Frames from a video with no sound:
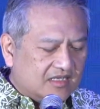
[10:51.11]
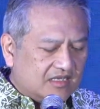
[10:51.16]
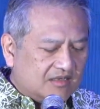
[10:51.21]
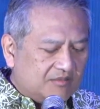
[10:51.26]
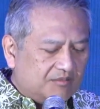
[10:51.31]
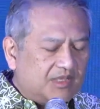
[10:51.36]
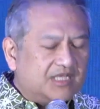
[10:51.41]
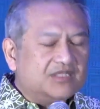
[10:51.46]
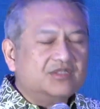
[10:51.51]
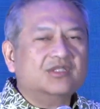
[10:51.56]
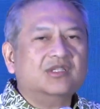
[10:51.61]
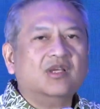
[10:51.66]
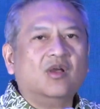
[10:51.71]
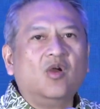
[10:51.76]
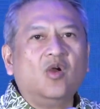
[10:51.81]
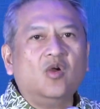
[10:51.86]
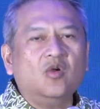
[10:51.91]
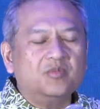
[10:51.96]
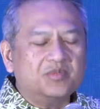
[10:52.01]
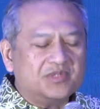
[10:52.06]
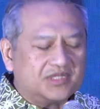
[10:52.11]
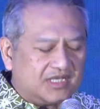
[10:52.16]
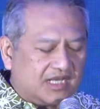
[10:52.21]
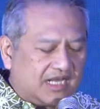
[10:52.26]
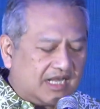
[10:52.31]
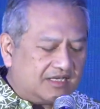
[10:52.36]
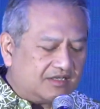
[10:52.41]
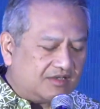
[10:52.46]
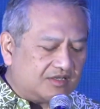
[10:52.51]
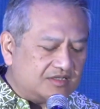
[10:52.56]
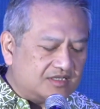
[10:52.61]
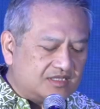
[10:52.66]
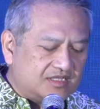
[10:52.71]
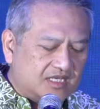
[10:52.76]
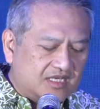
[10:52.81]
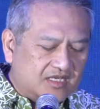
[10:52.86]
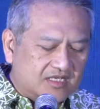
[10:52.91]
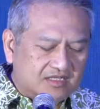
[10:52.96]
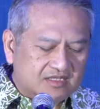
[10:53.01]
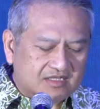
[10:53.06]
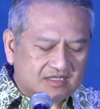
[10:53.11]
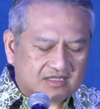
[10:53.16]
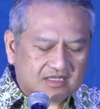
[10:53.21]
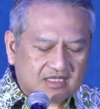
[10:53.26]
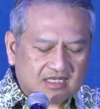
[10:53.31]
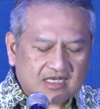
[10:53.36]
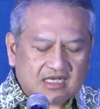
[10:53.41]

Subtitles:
but to the hopes and concerns